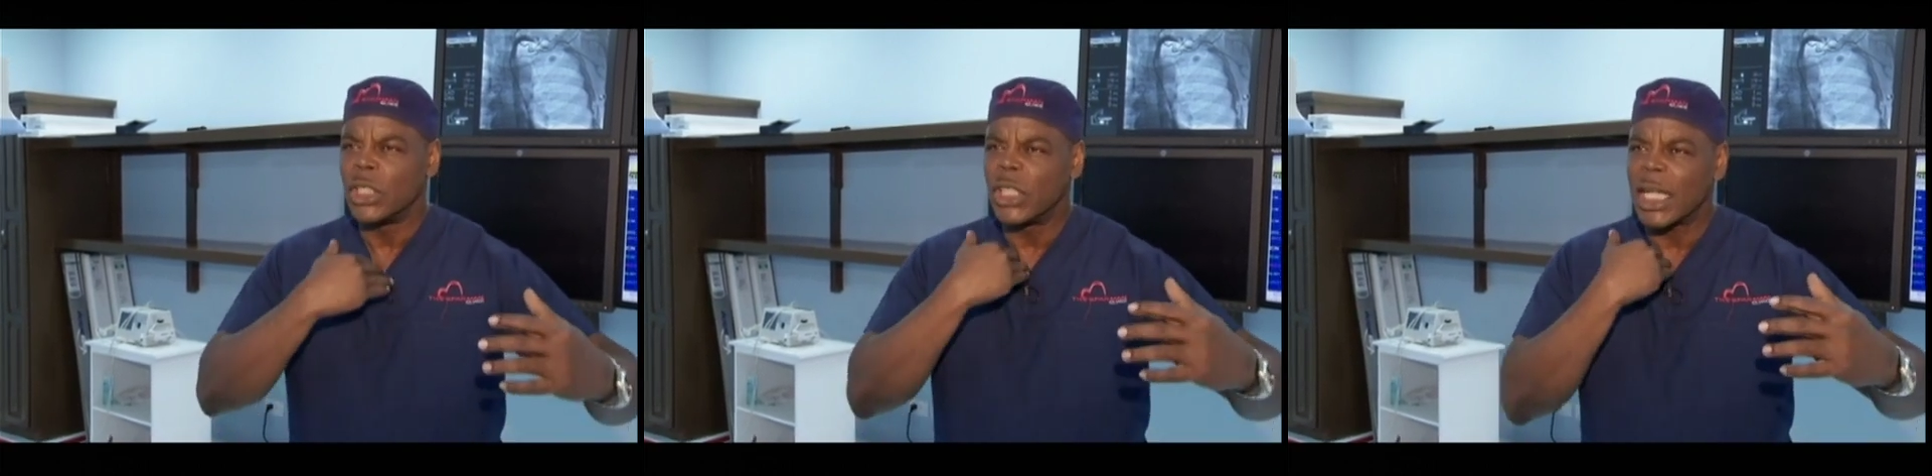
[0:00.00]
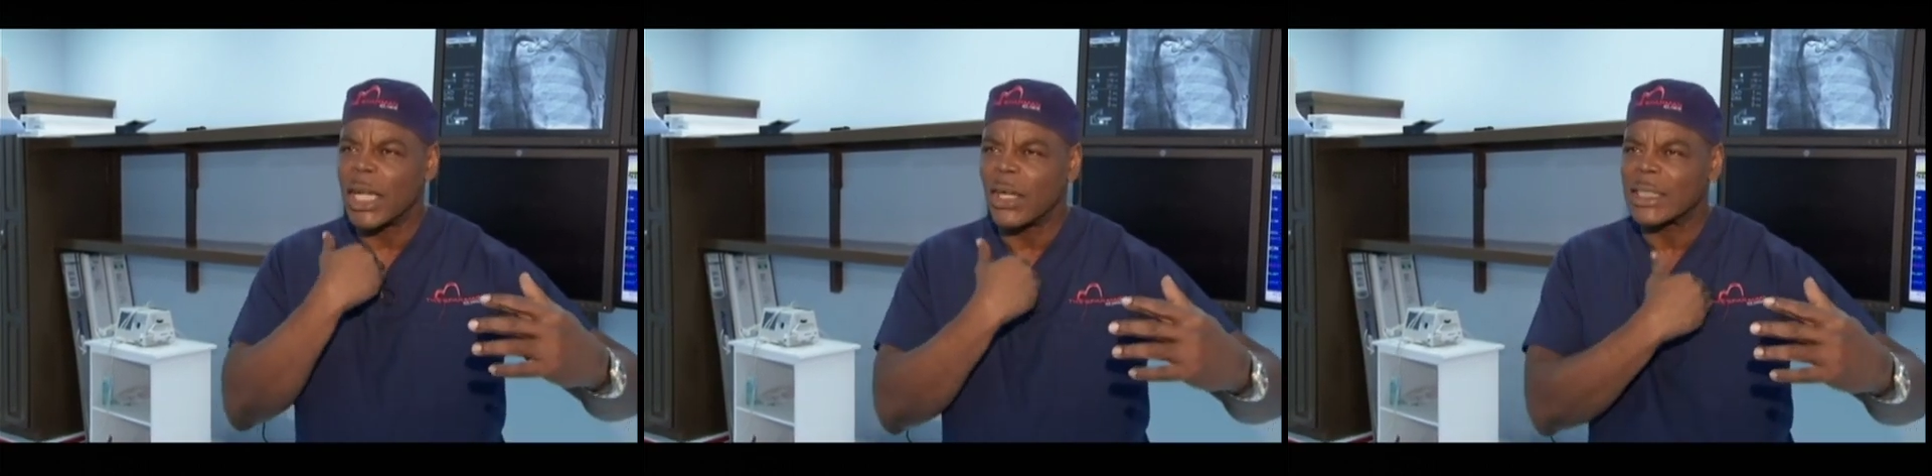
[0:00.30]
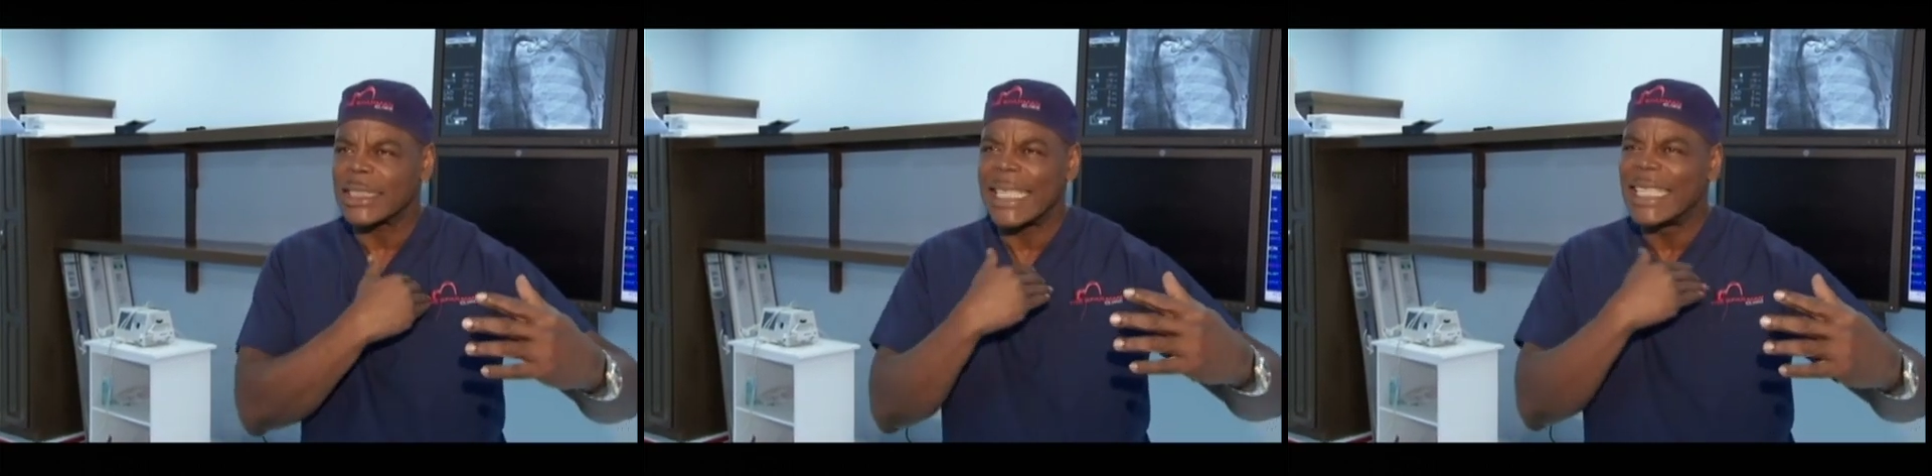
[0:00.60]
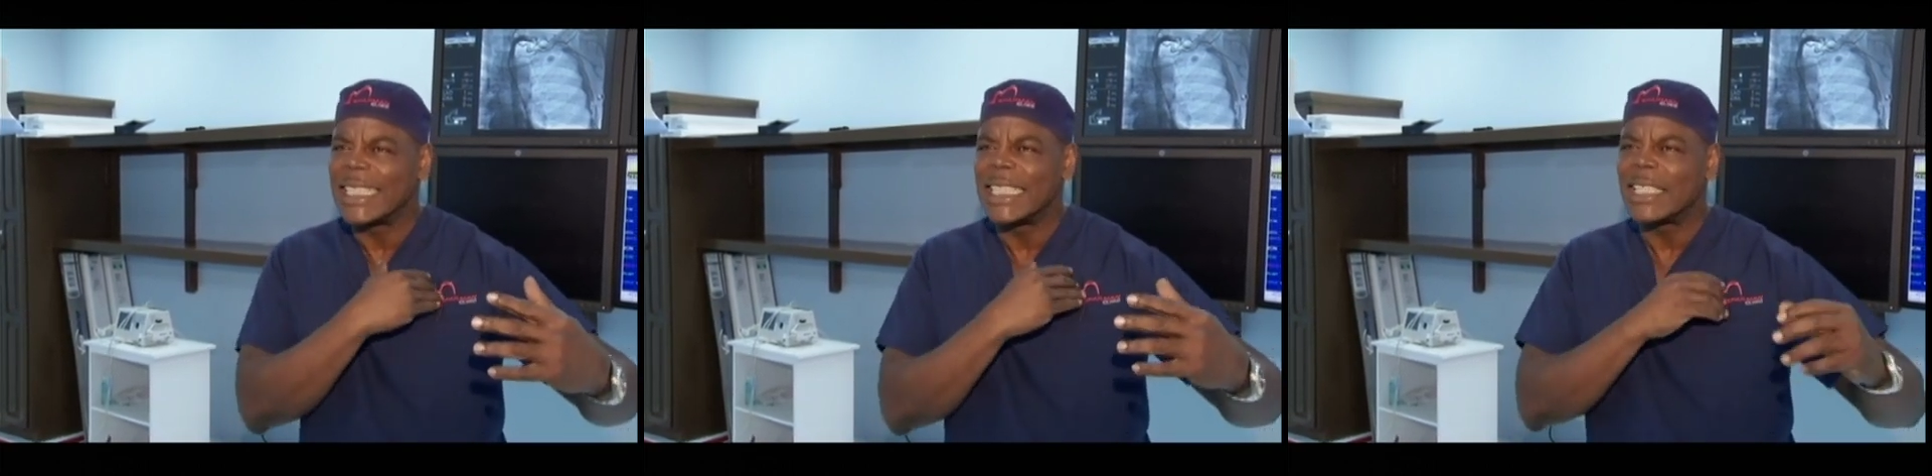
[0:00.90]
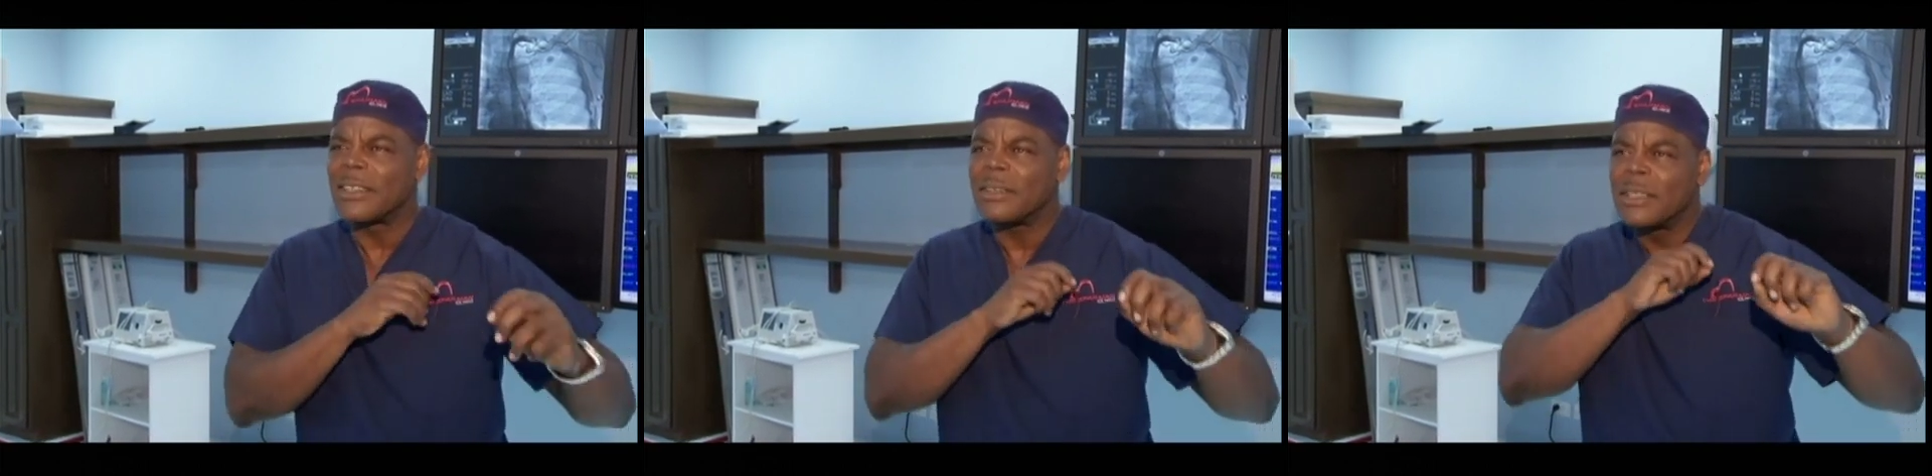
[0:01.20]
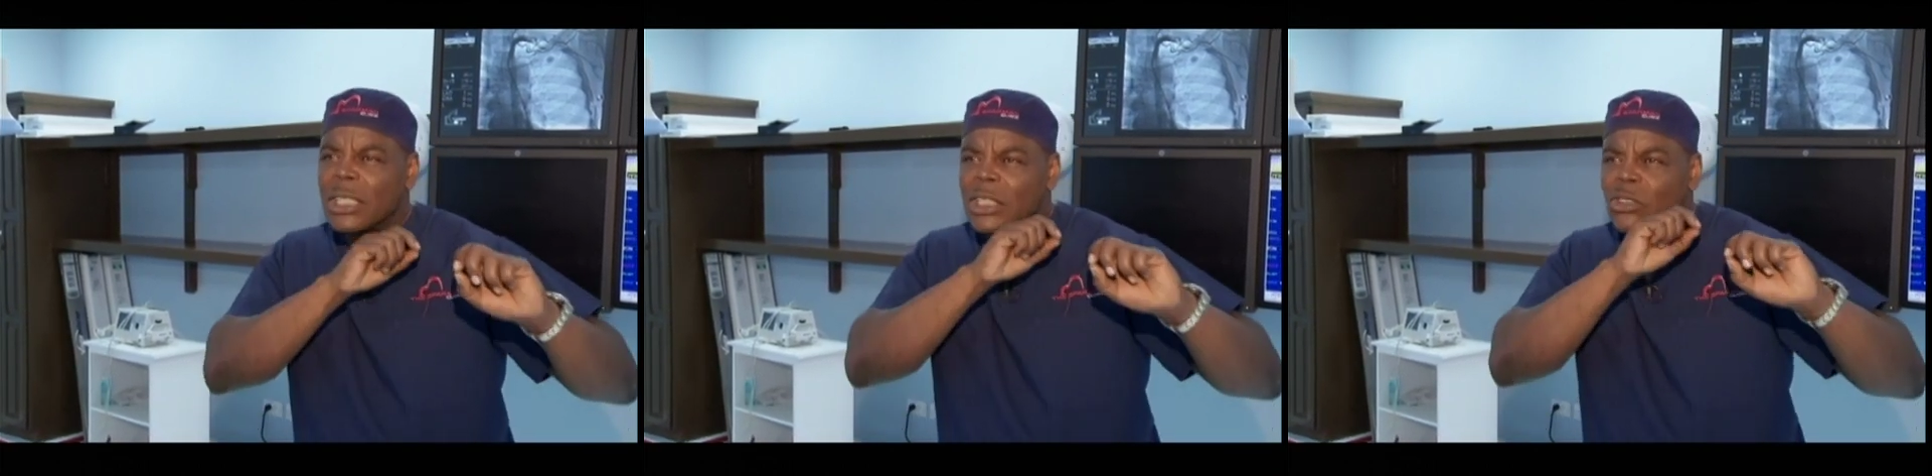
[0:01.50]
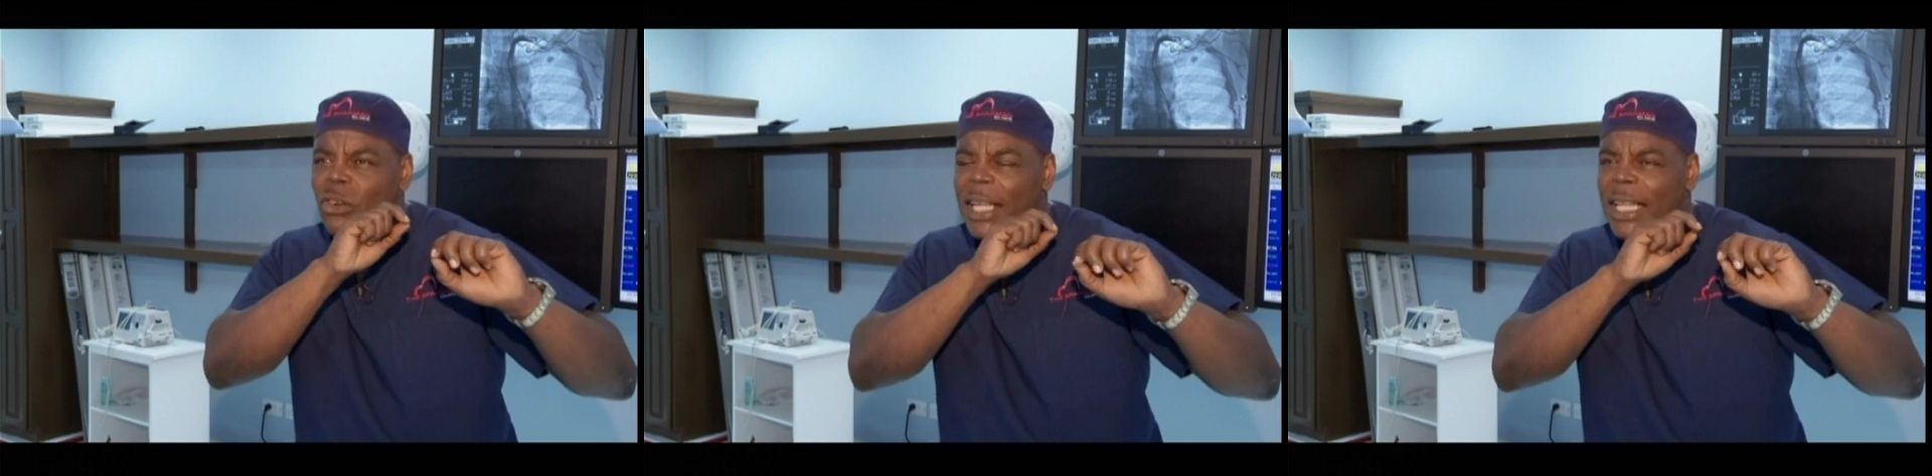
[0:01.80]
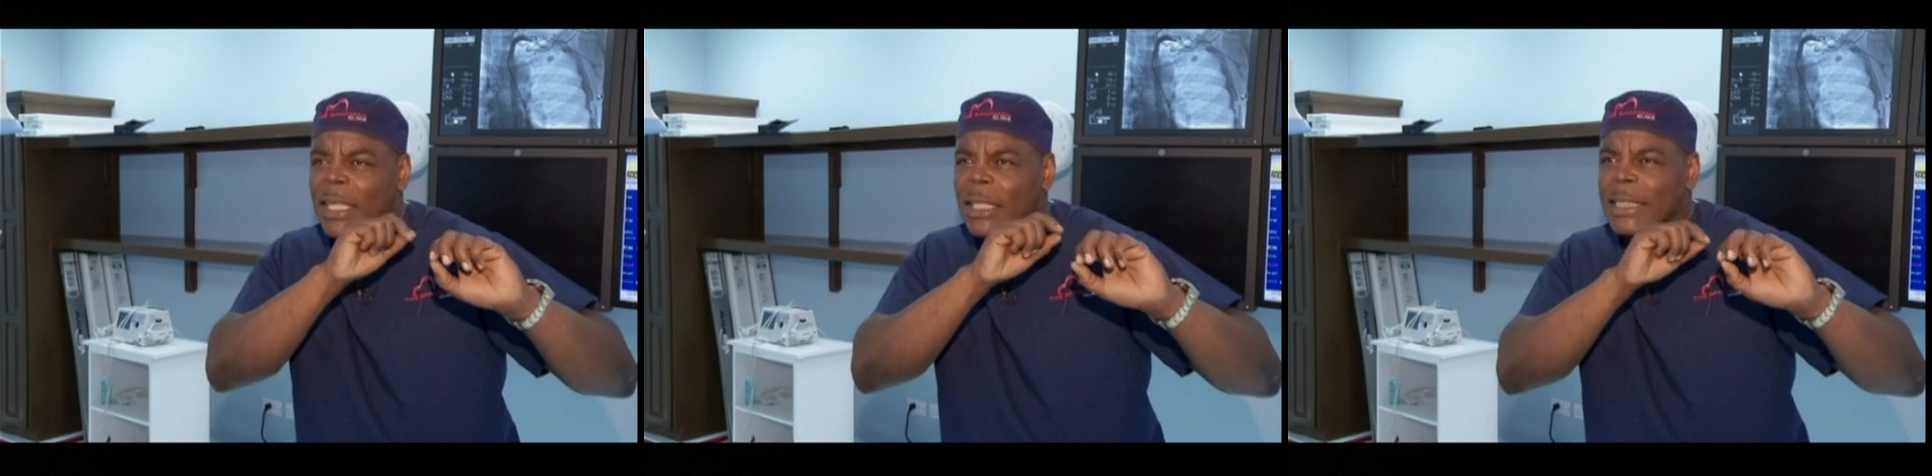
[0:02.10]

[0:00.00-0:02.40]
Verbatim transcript: You're cut, get in there, try to